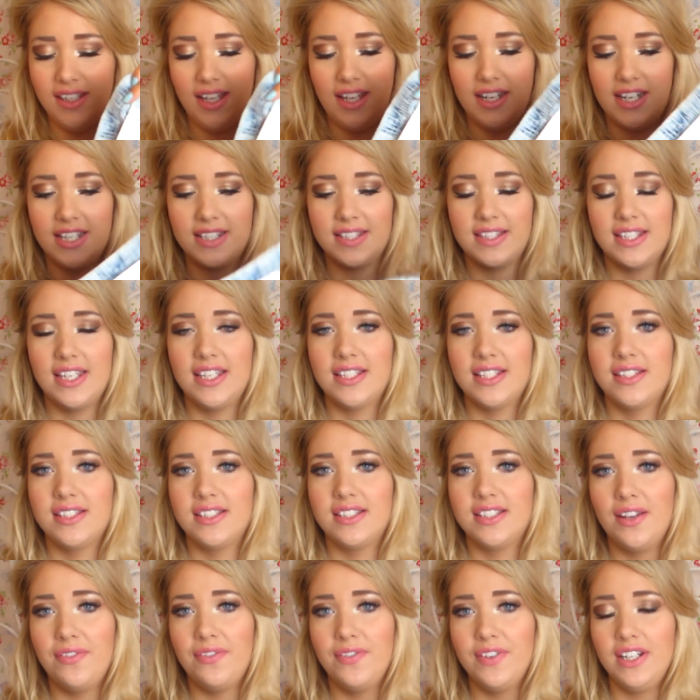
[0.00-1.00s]
And it's
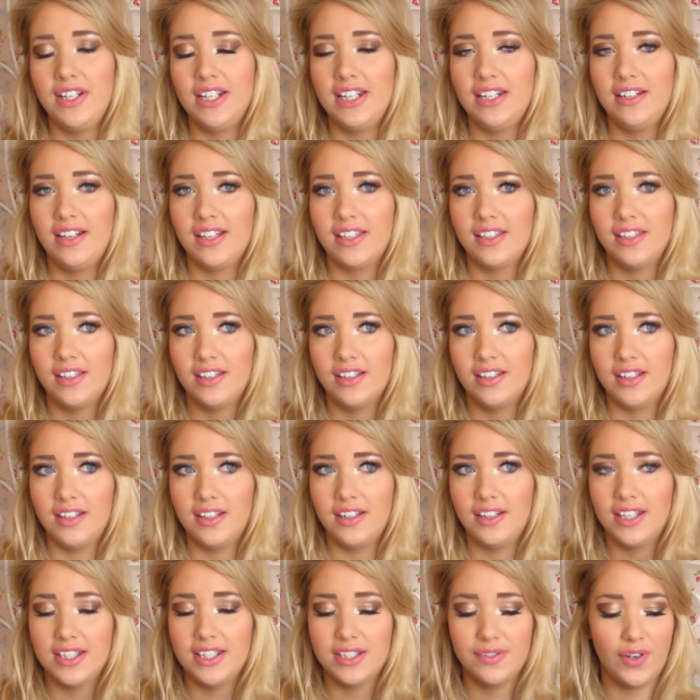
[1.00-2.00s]
definitely like
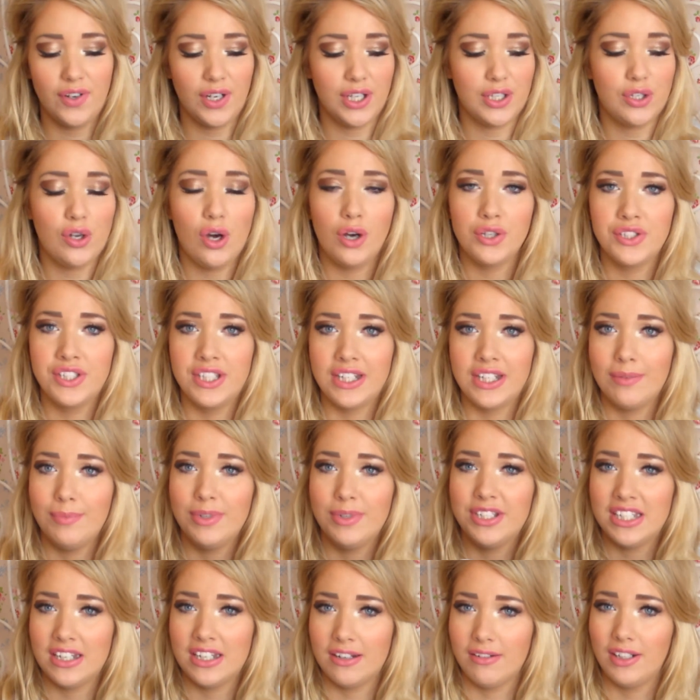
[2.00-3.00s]
it's very cottony
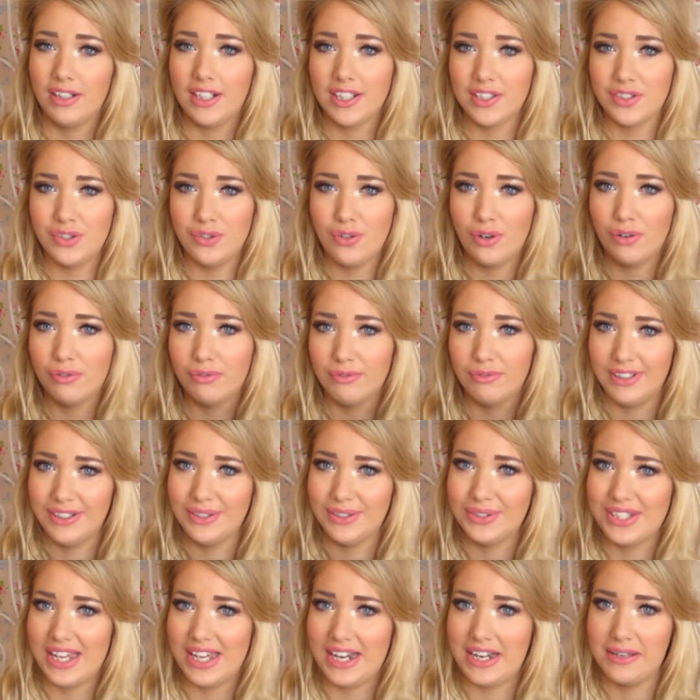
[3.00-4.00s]
material. It's not
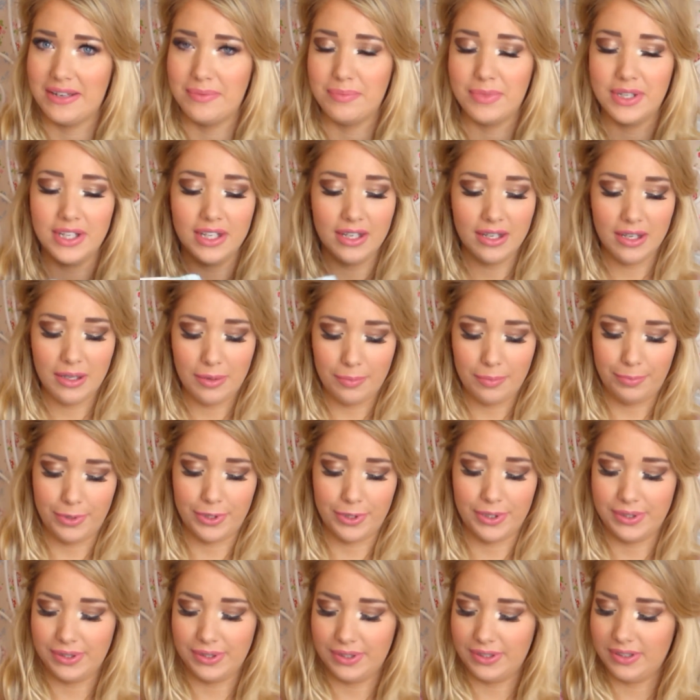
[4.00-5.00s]
real denim,
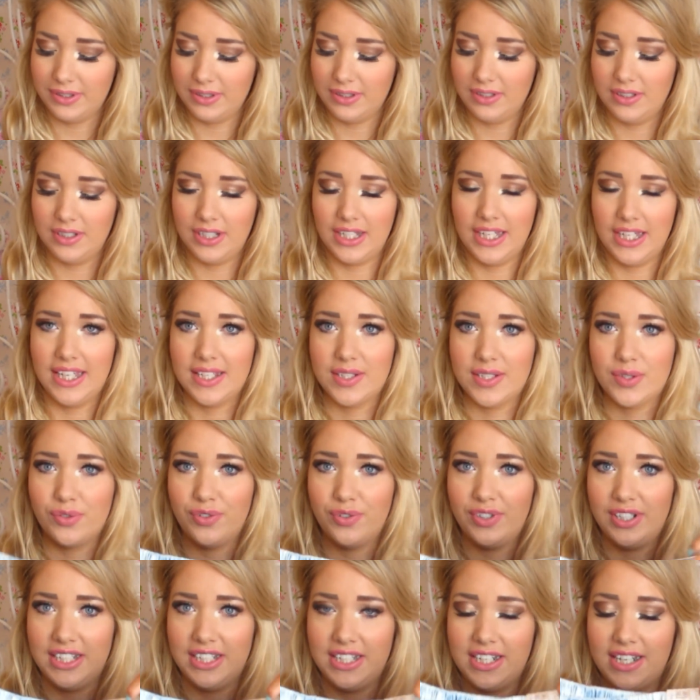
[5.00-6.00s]
but it's
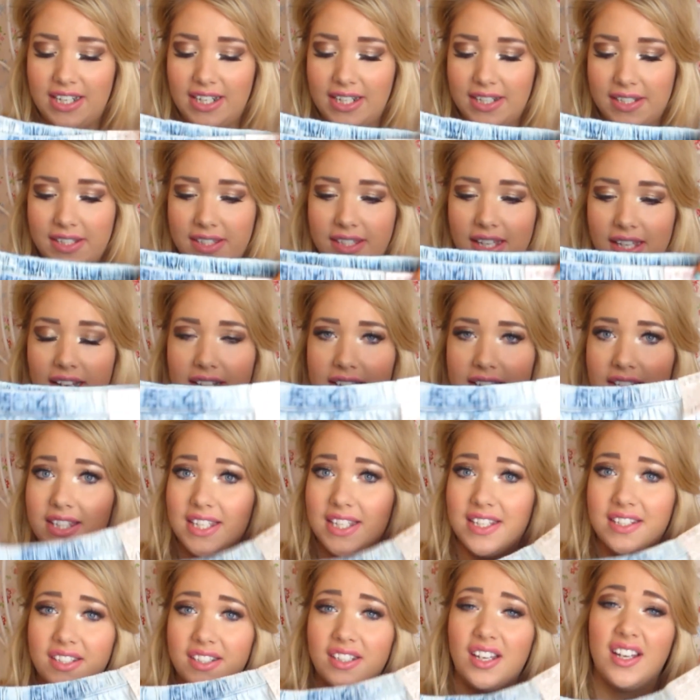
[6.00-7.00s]
really nice, and
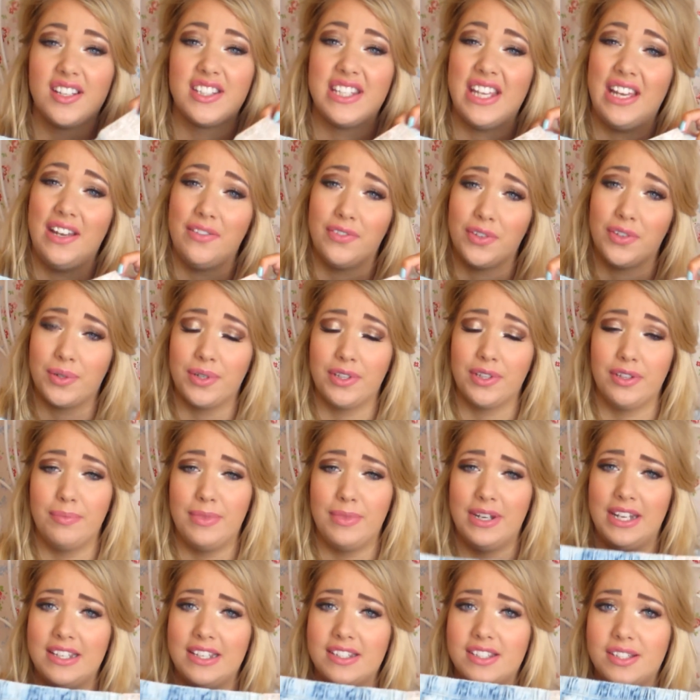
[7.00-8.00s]
these skirts are everywhere at the
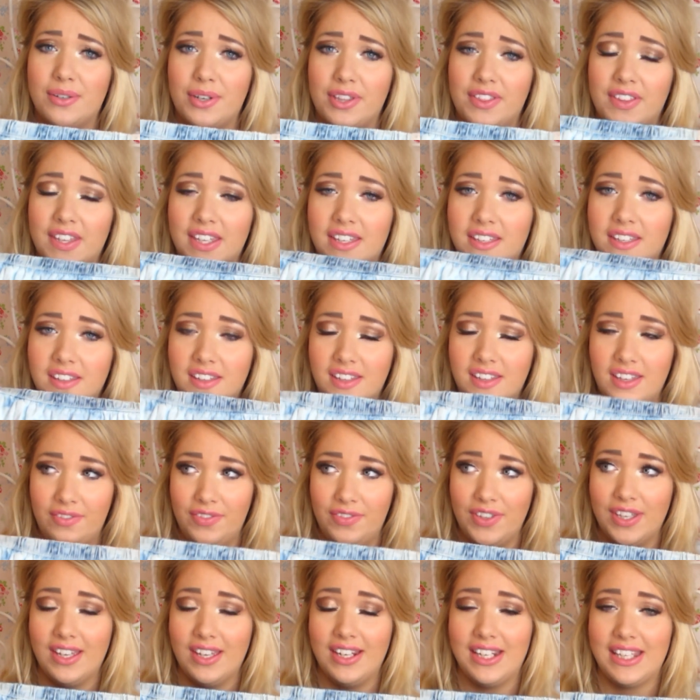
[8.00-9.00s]
minute, so I think if
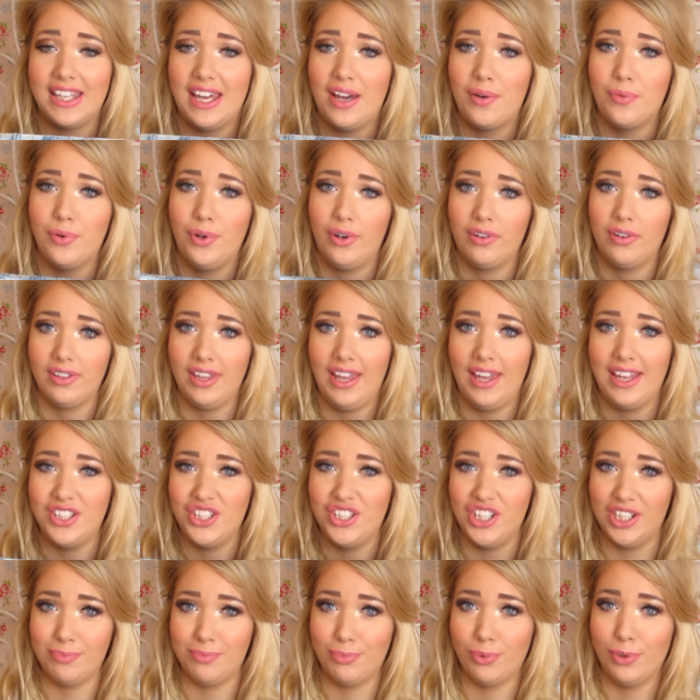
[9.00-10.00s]
you're going to get one, get a
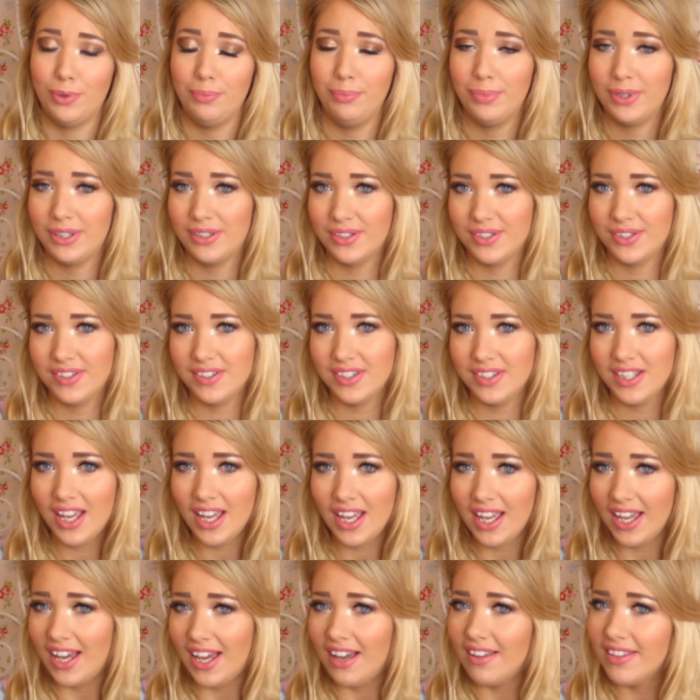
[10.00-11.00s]
cheap one, because
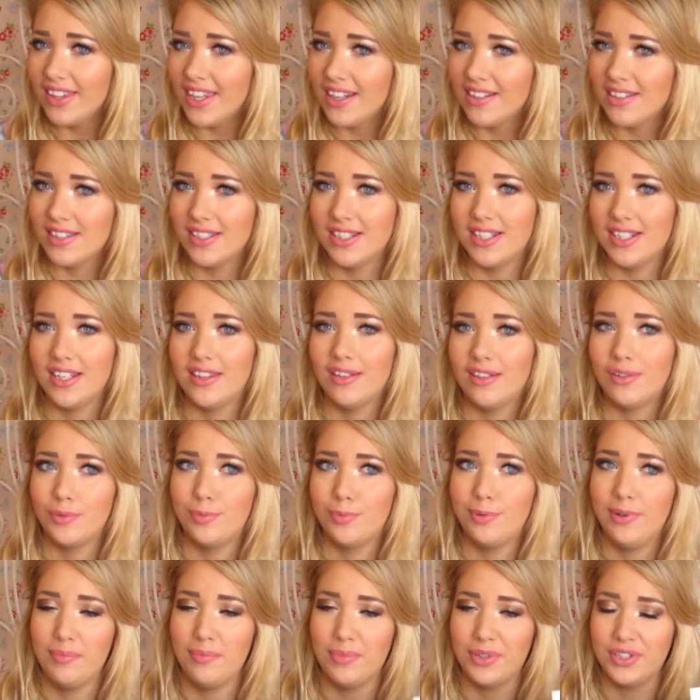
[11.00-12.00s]
at the end of the day they're all
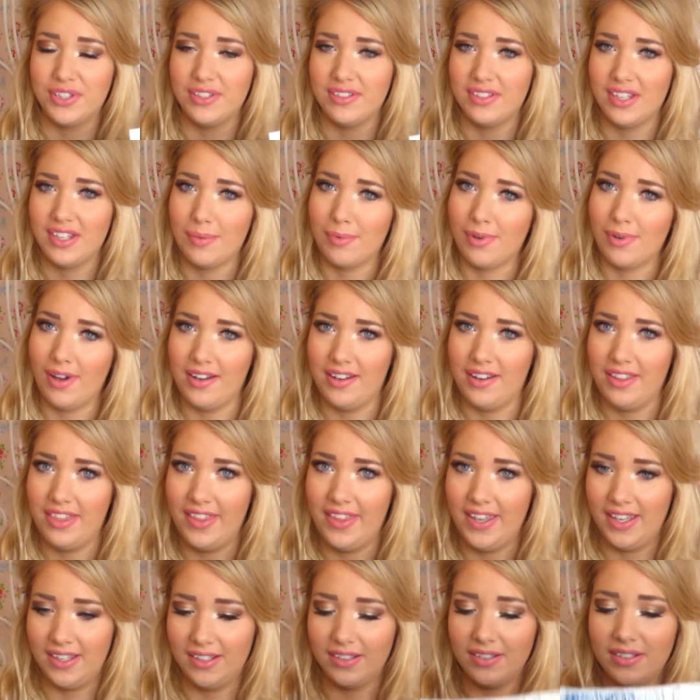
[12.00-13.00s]
pretty much the same kind of
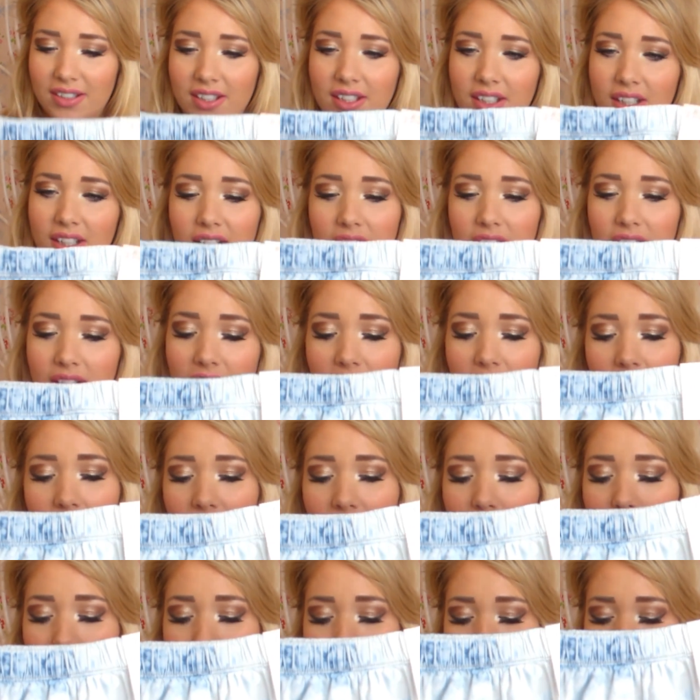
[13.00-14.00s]
thing.
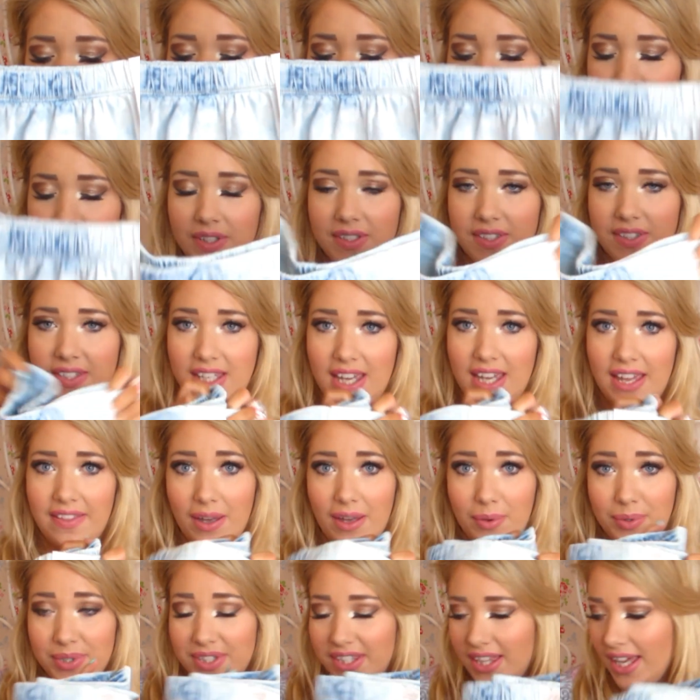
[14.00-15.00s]
So yeah,
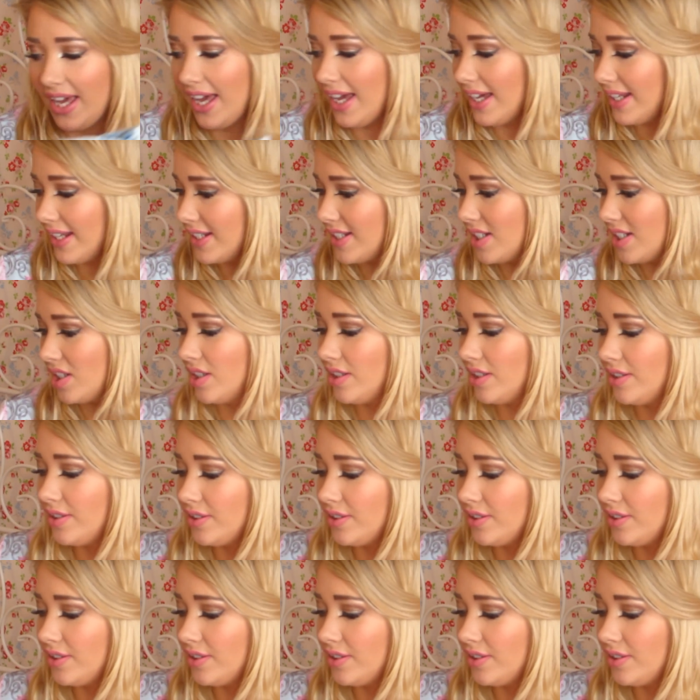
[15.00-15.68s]
that was that.